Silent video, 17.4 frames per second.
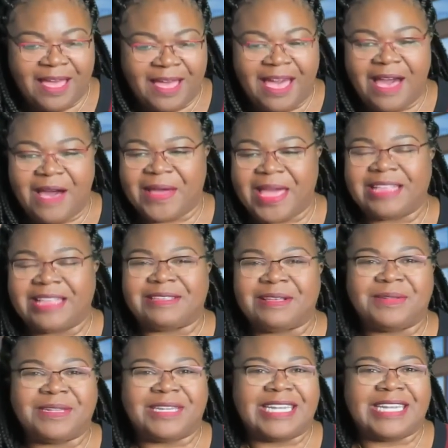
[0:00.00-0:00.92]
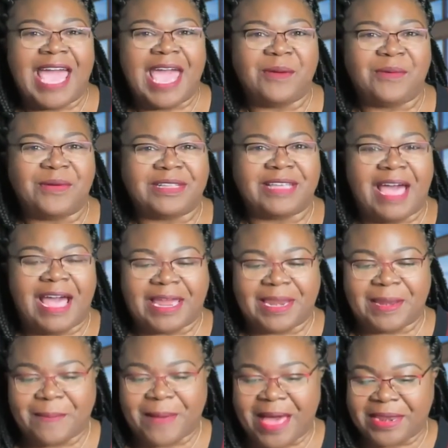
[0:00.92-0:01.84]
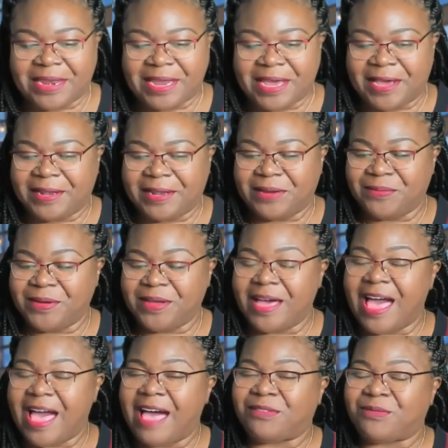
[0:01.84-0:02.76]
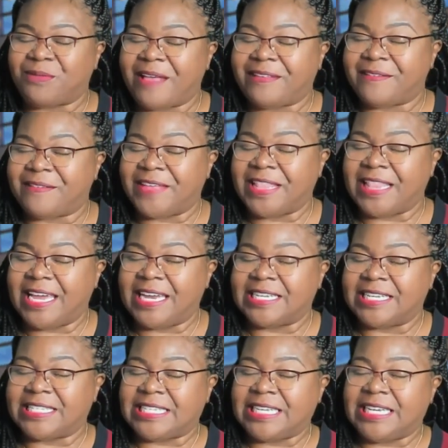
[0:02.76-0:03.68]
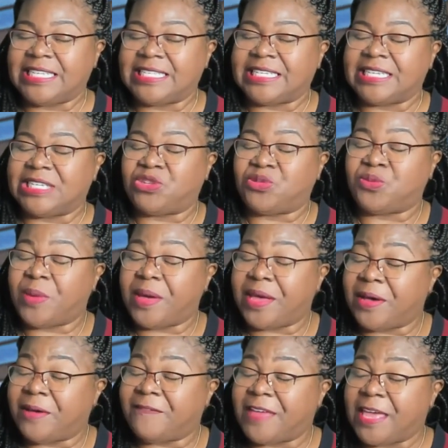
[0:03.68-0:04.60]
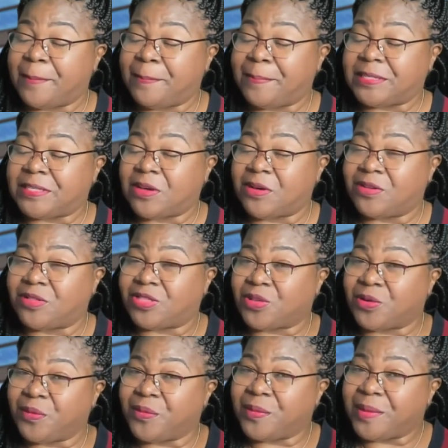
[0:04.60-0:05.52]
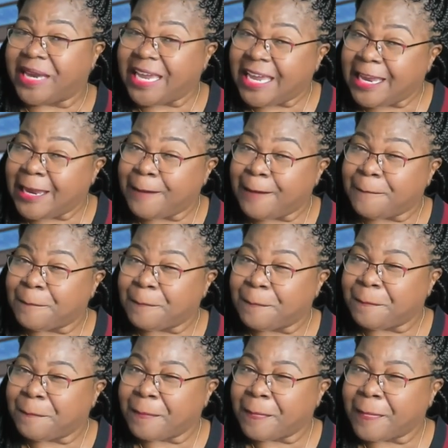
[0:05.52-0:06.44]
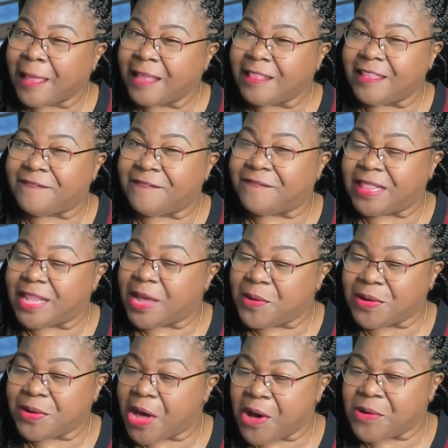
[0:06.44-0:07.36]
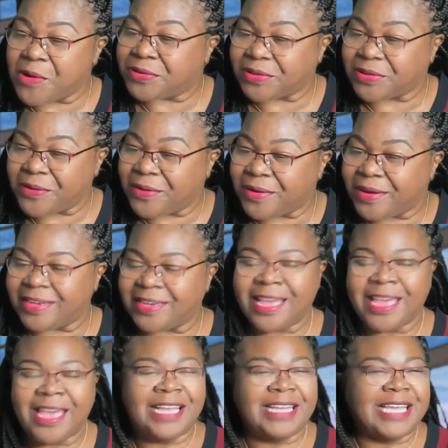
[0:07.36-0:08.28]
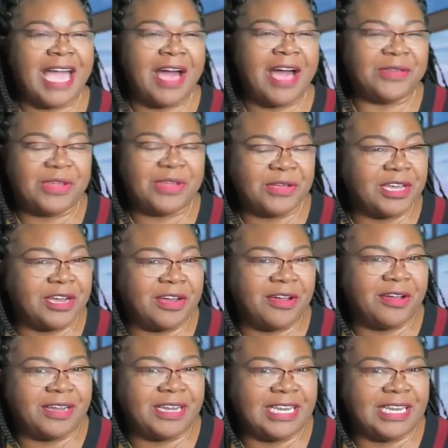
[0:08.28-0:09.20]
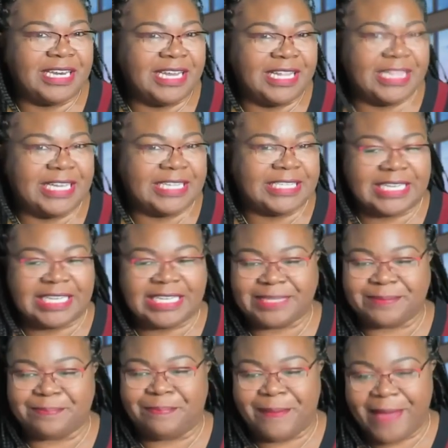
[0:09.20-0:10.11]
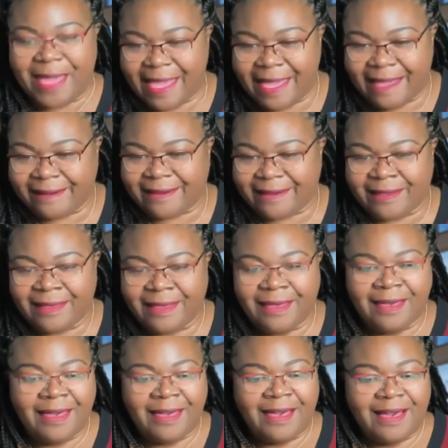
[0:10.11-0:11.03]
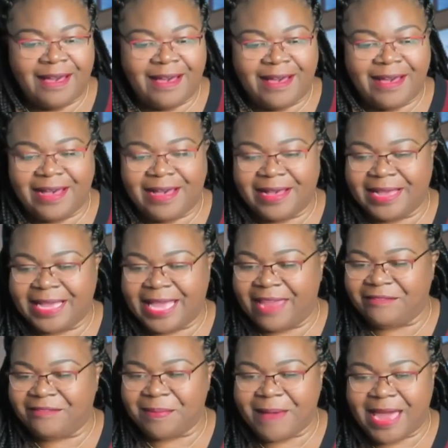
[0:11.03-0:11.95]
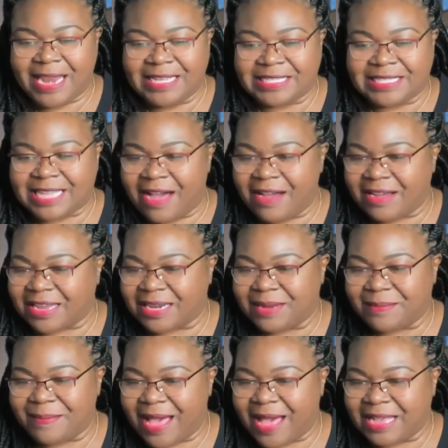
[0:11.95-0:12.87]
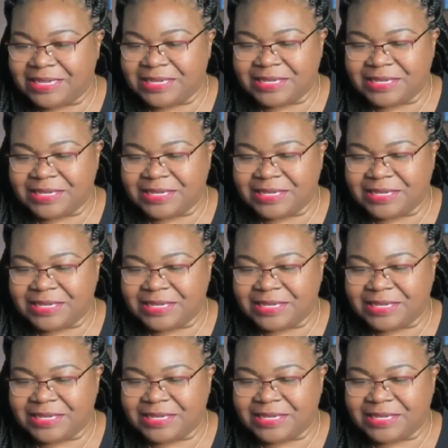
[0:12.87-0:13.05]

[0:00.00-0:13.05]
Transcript: Okay, so today we're talking about the Real Housewives of Atlanta season 12, episode 3. The float goes on. Y'all know your girl Nene Leakes is back. Everybody's talking about,